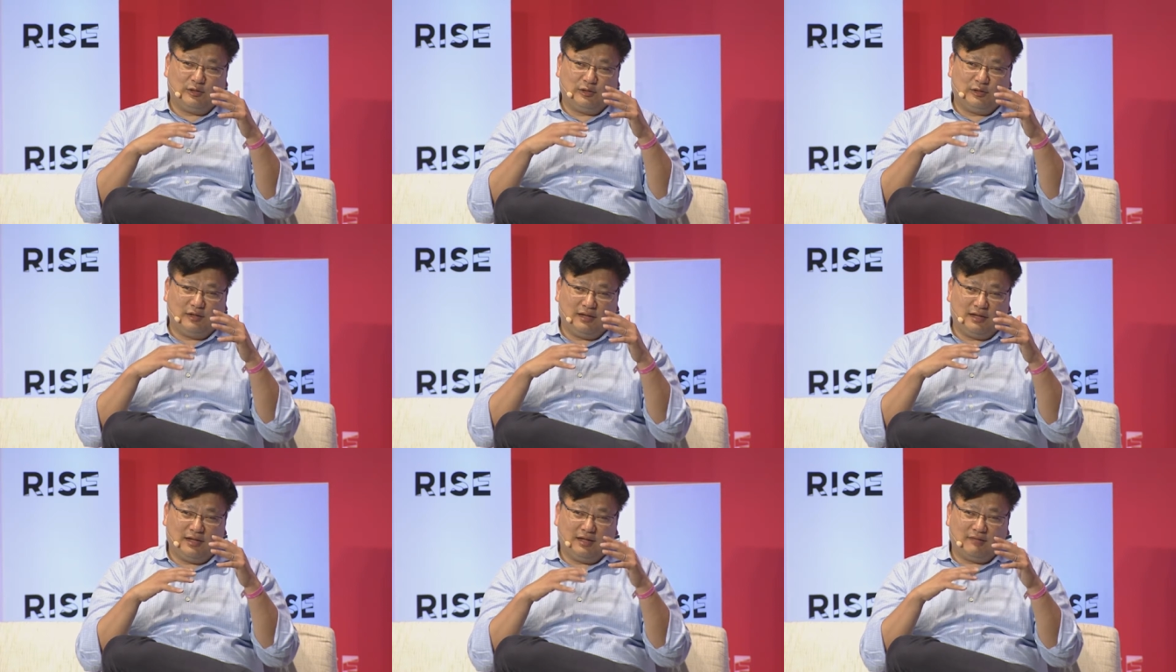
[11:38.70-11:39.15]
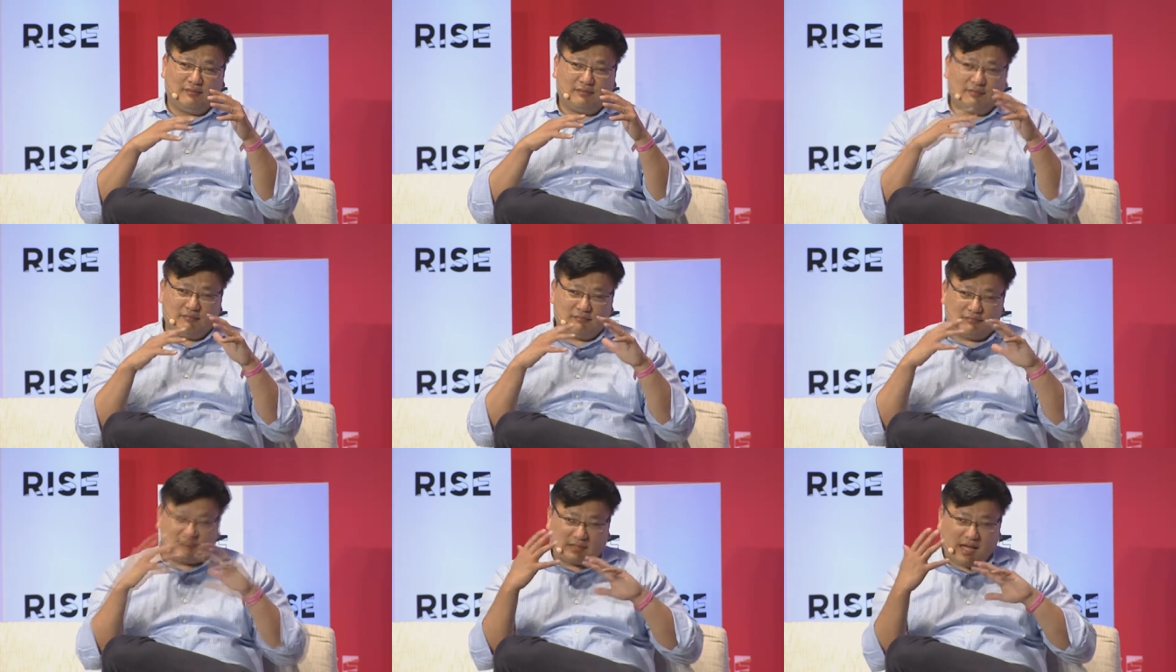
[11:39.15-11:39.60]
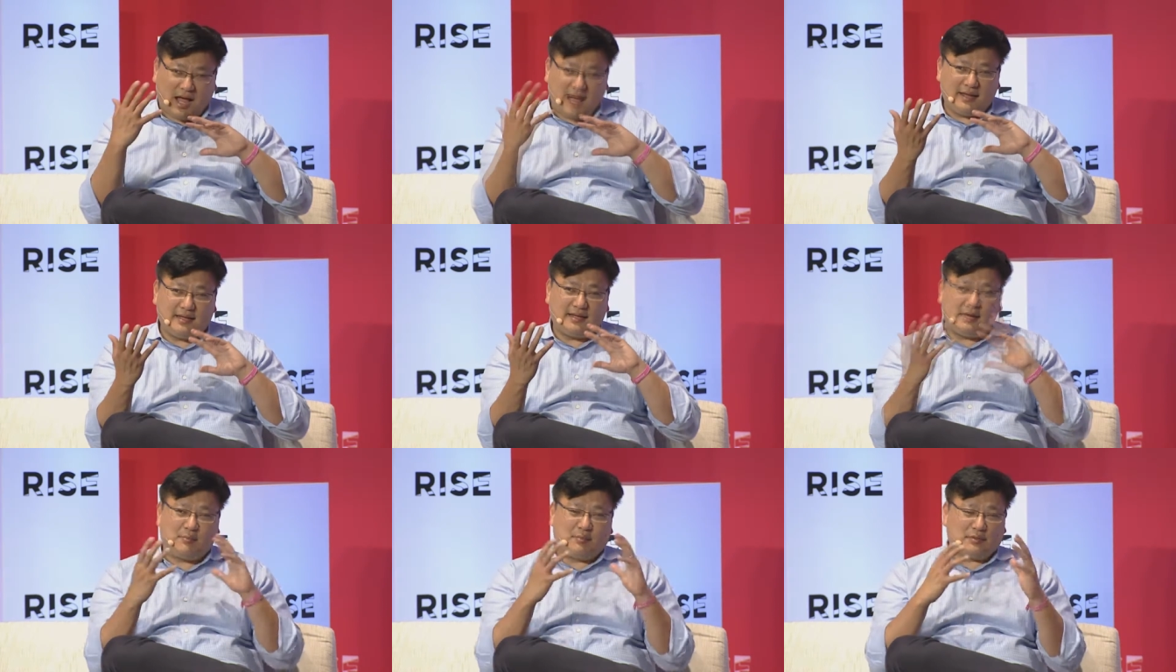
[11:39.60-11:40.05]
uh,
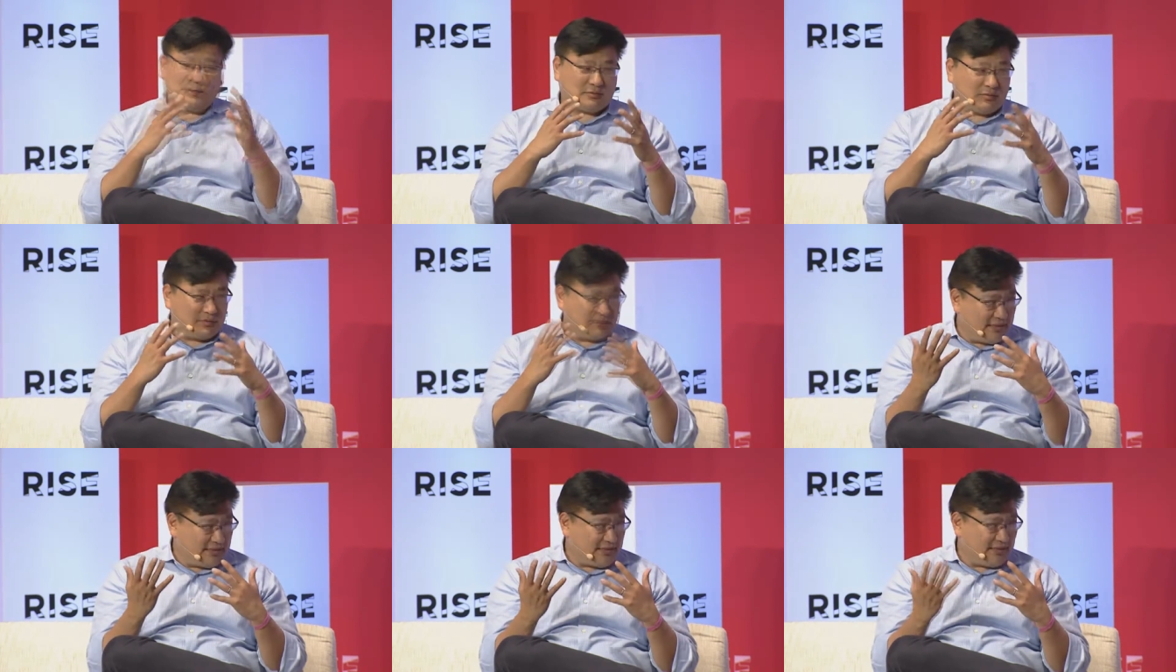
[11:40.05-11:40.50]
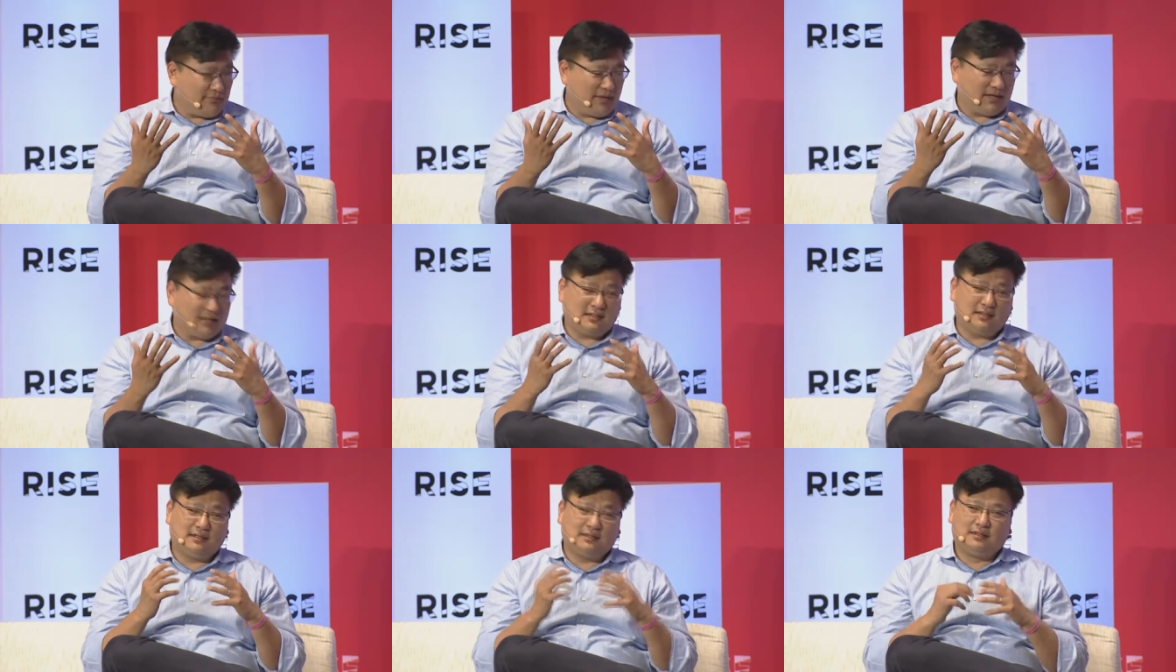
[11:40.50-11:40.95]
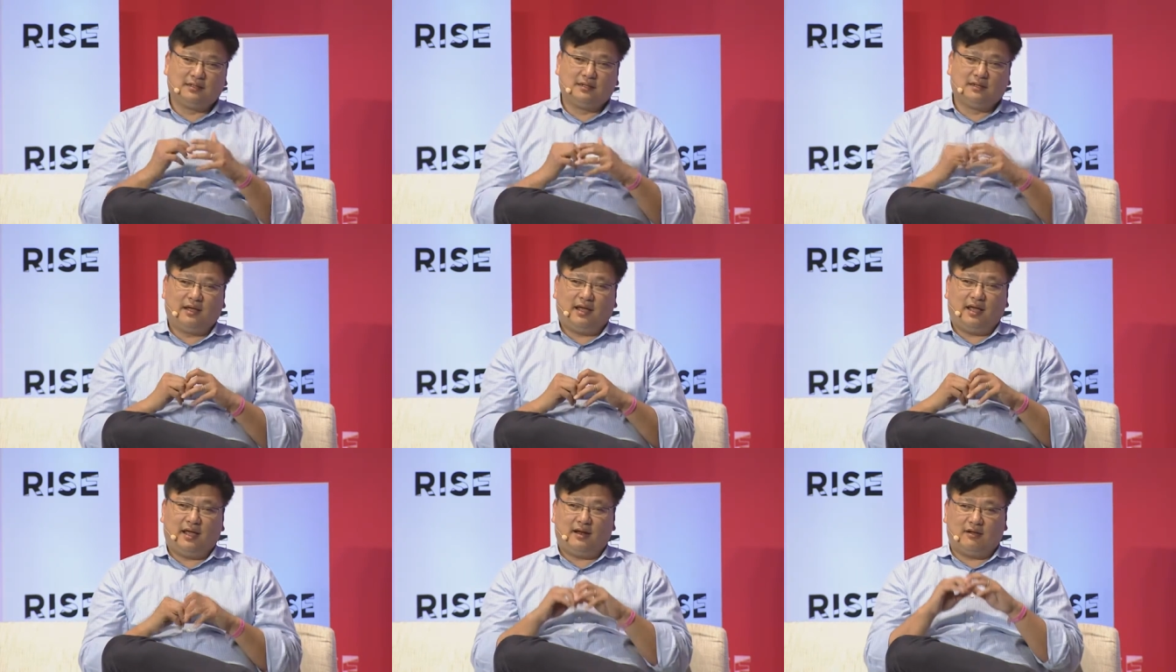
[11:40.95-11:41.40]
tying up with strategic money
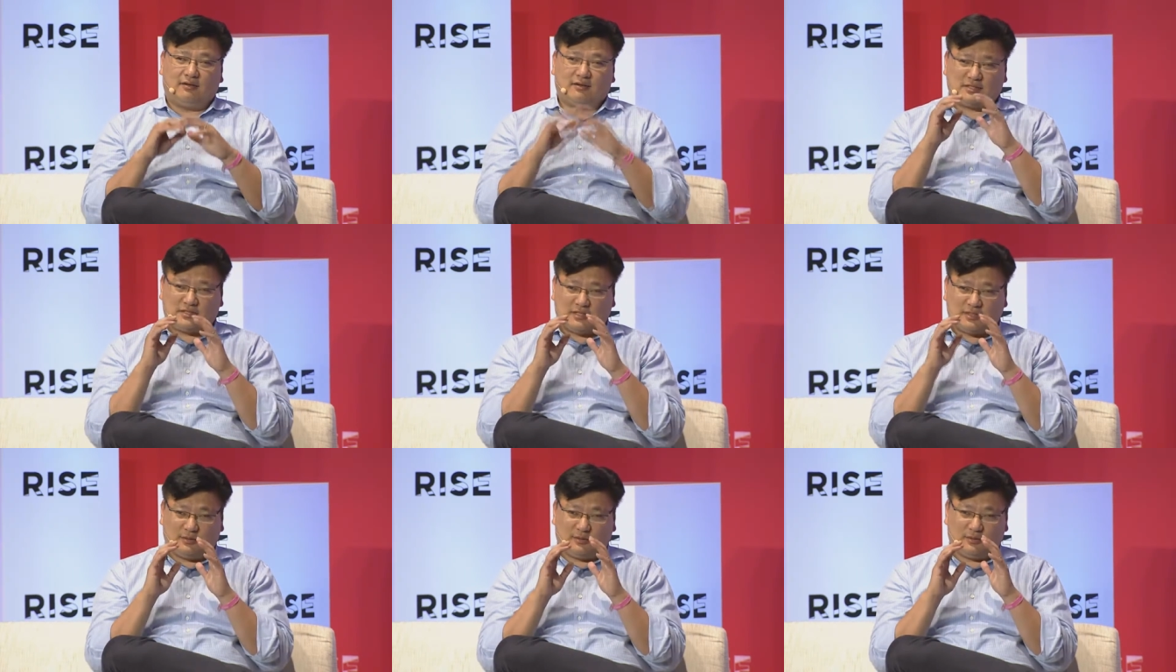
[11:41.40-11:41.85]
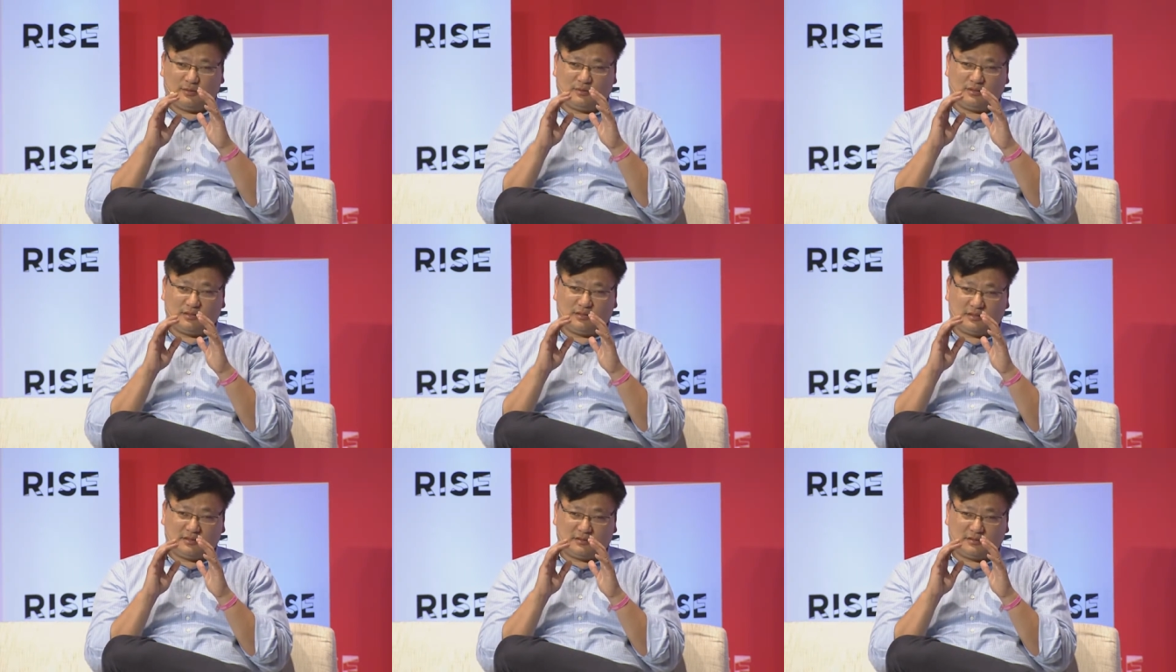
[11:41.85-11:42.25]
and also